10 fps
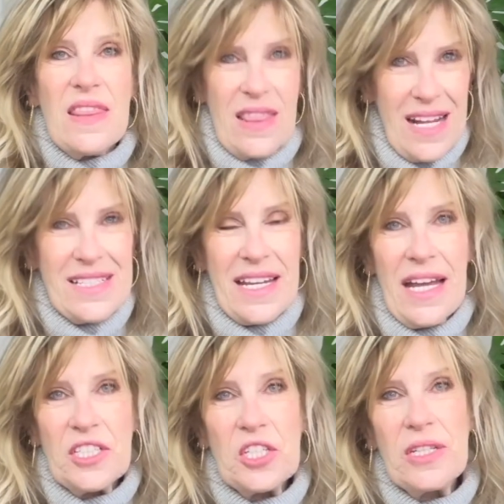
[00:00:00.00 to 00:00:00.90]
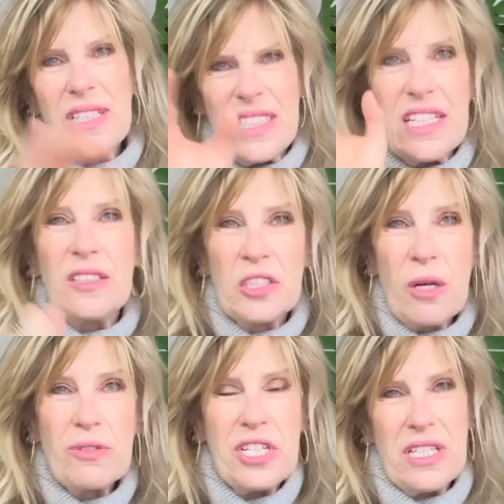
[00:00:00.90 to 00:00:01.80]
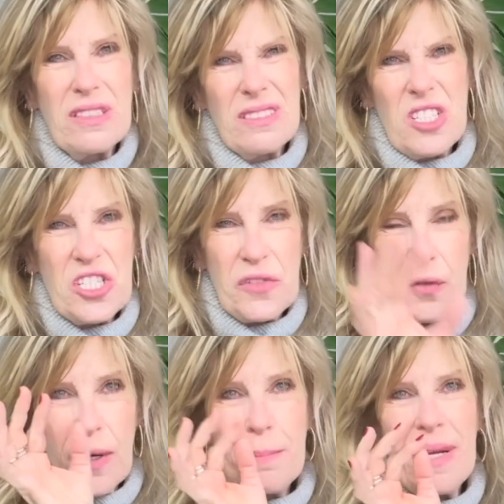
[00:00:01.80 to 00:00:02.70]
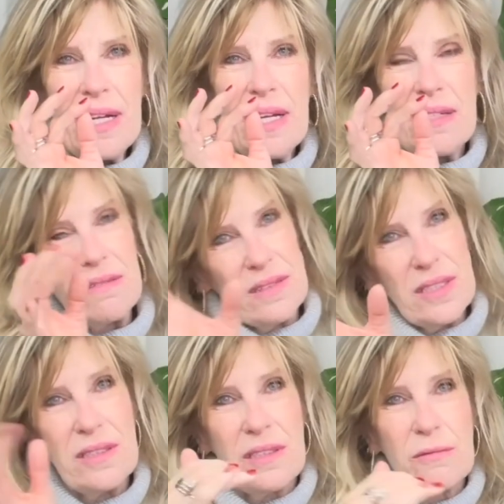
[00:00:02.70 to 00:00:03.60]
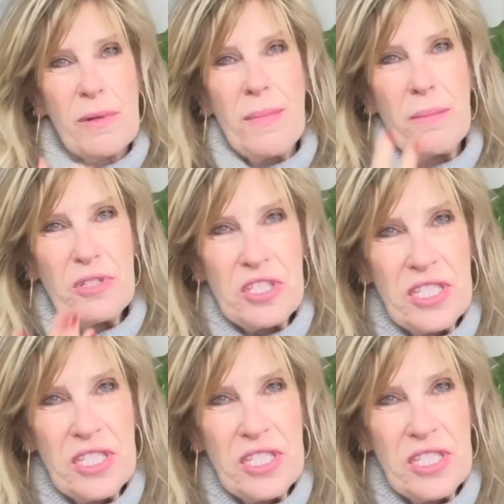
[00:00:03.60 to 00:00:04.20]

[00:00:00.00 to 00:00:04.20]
Let's get to the deal, no deal, just for a minute. You know, remember she